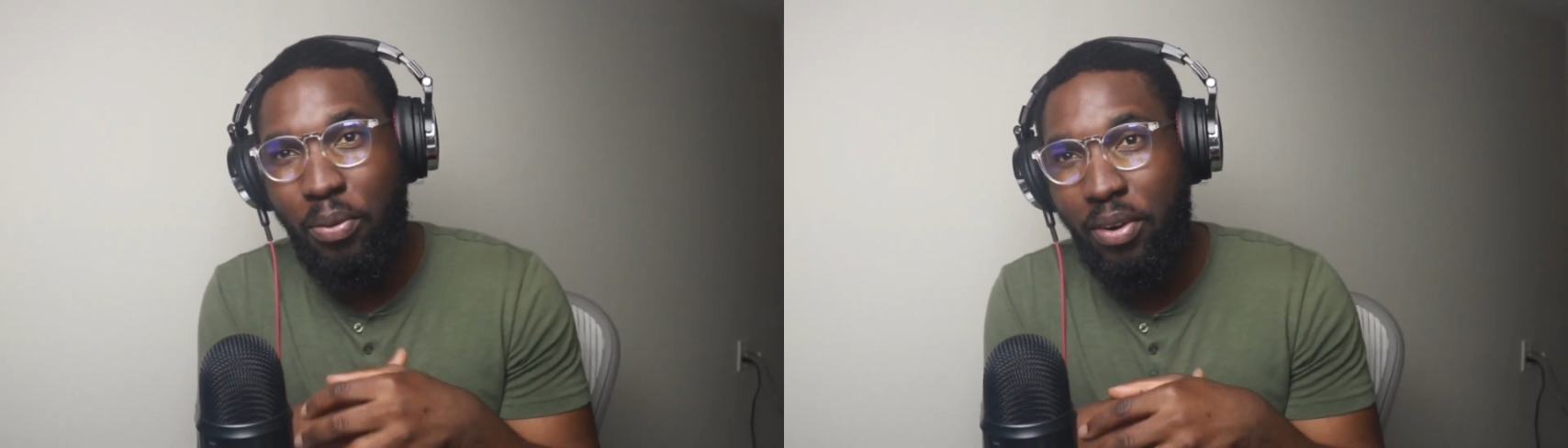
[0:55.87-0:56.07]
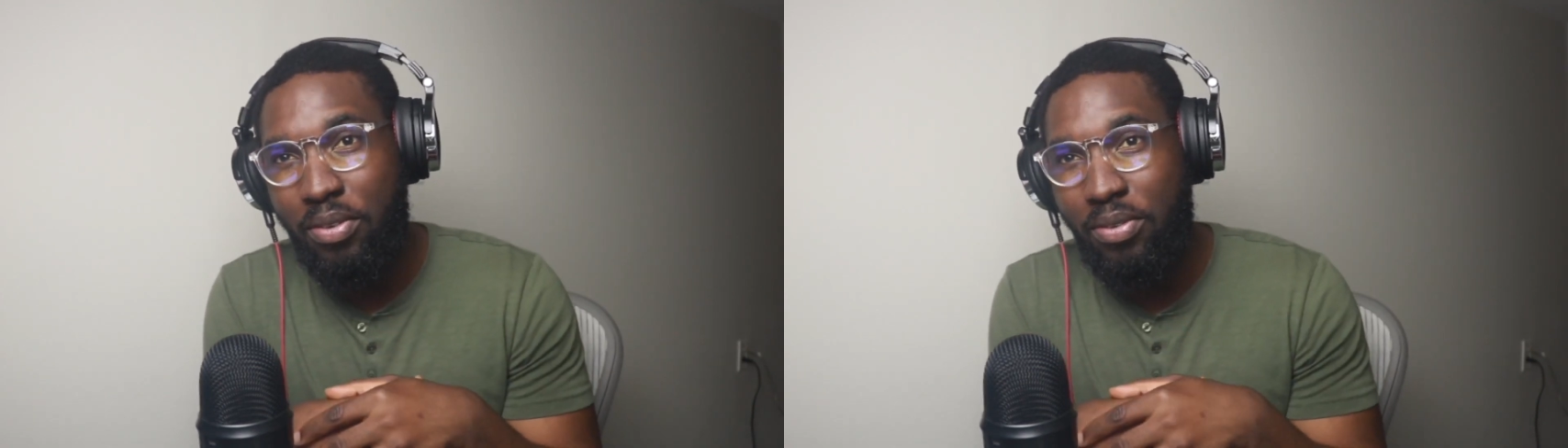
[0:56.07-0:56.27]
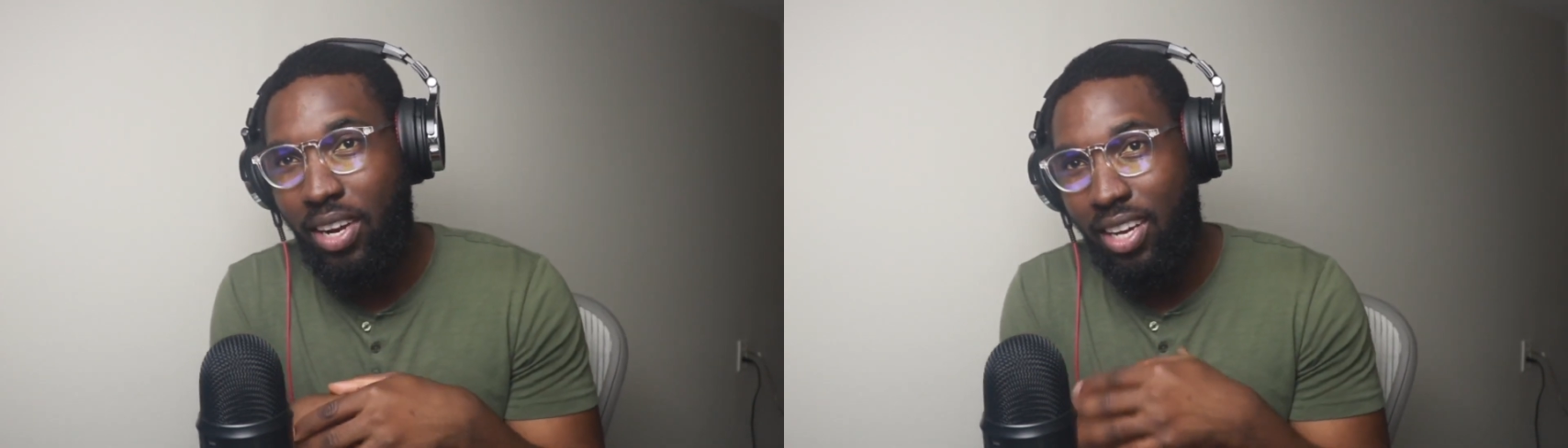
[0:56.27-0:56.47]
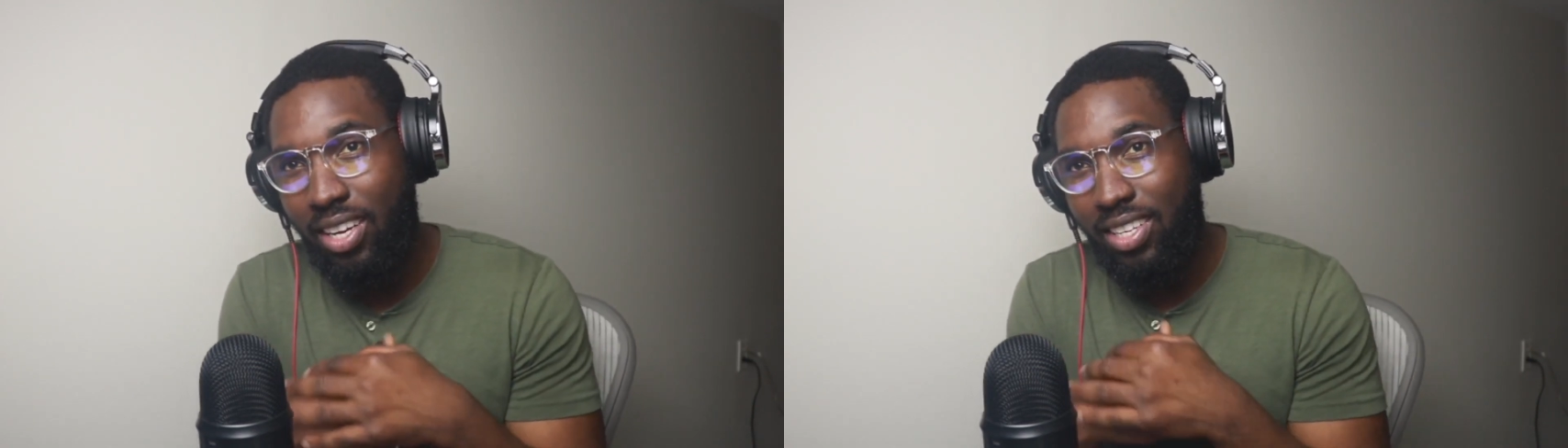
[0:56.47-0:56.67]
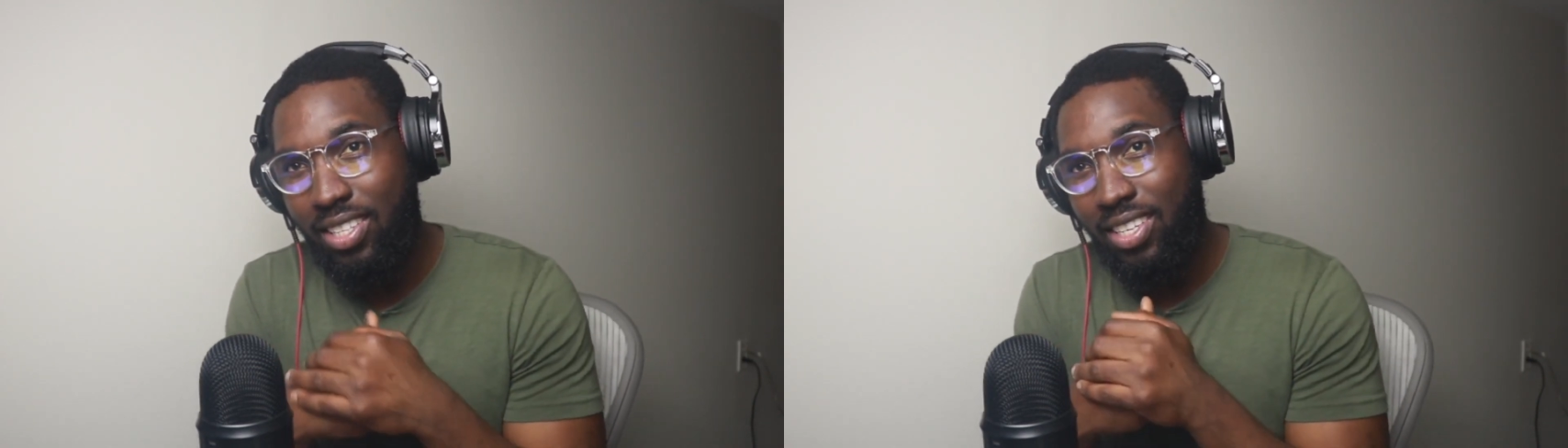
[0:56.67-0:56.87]
one
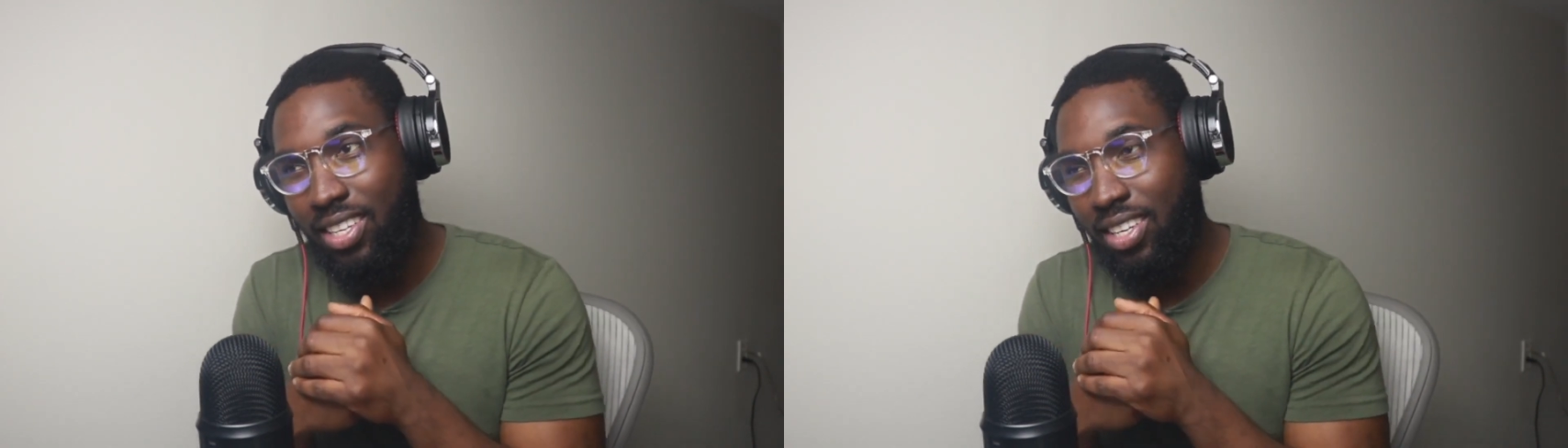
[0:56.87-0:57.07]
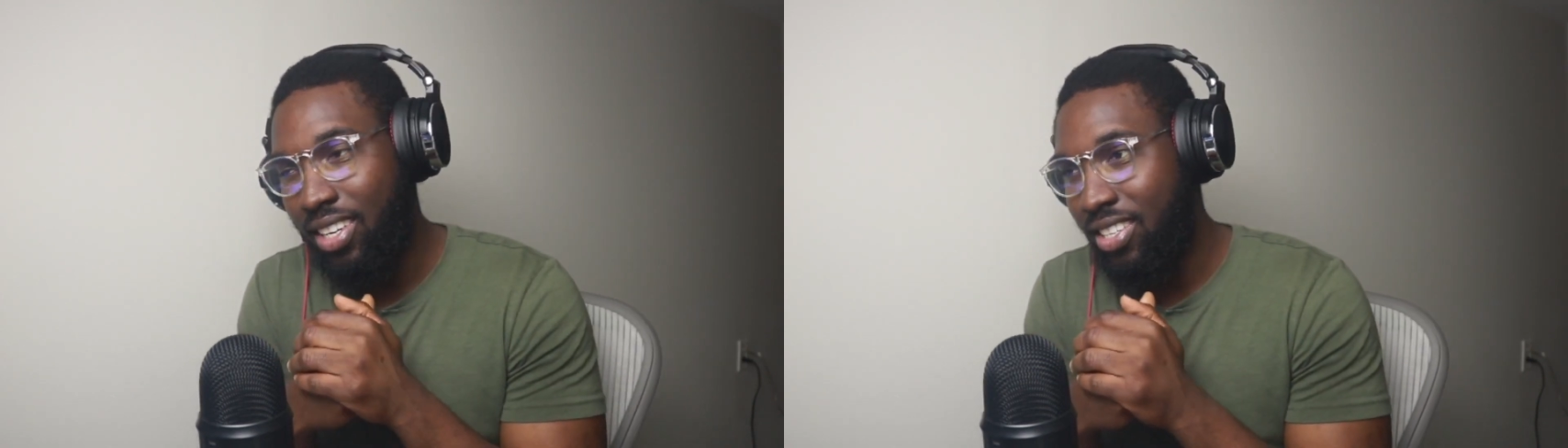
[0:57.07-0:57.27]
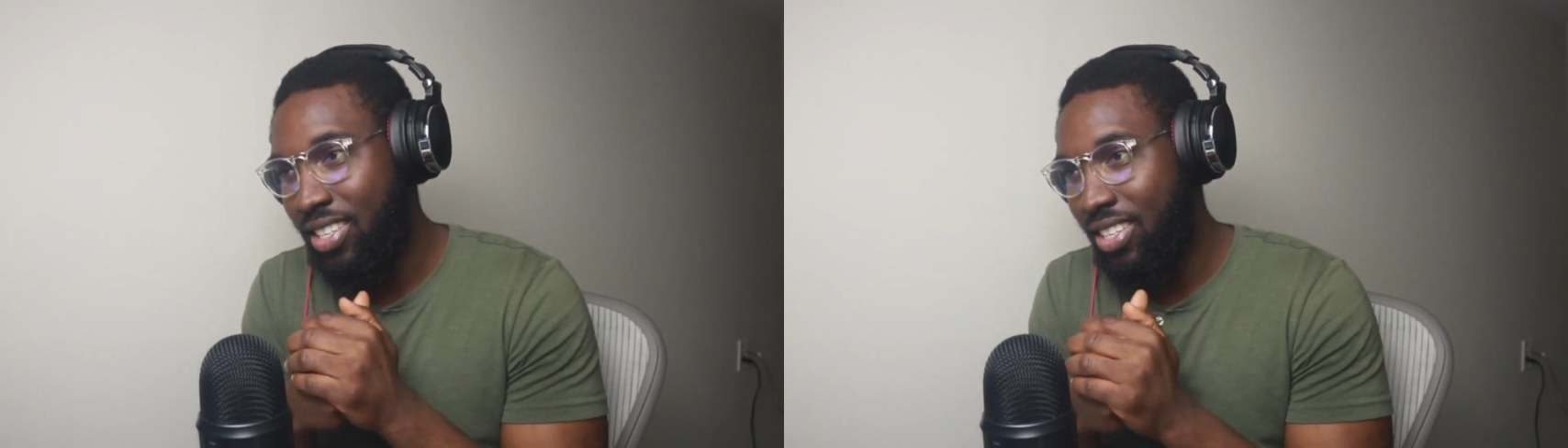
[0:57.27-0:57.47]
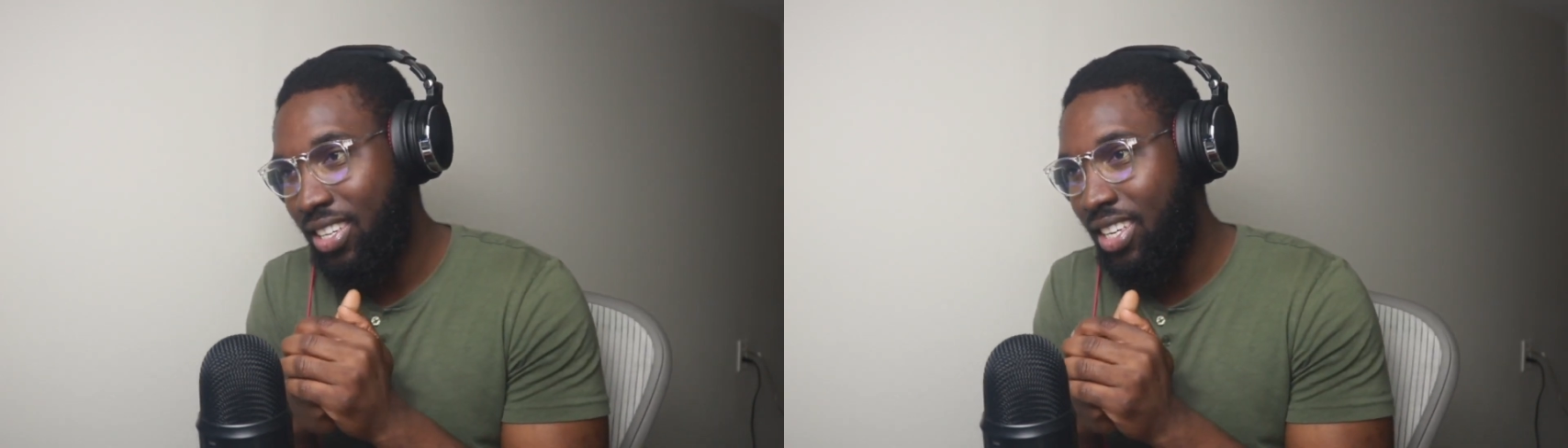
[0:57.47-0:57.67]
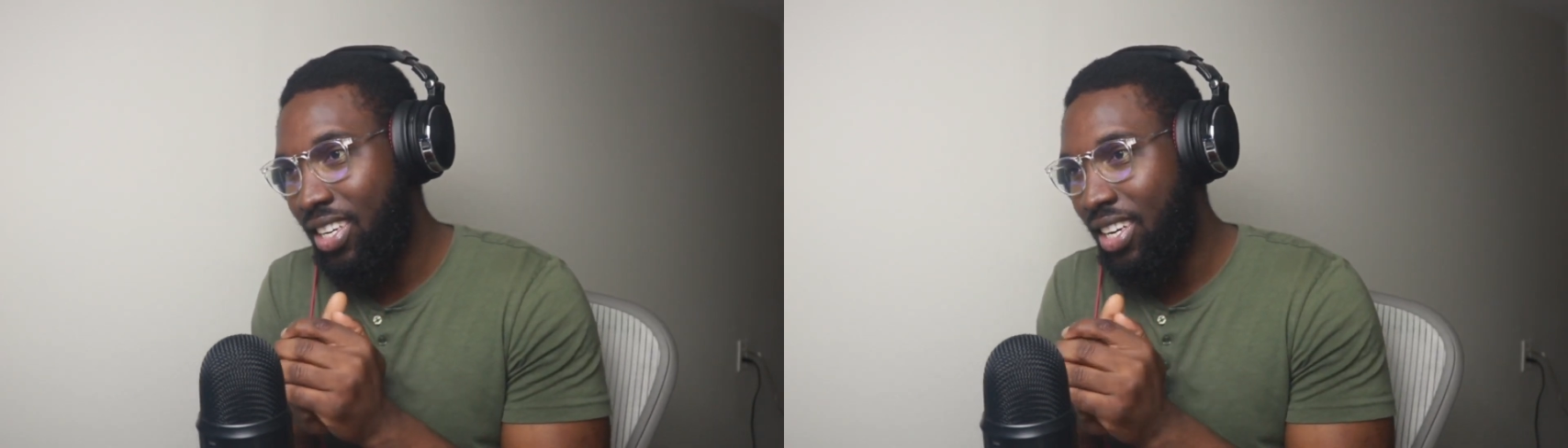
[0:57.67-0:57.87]
records in the country,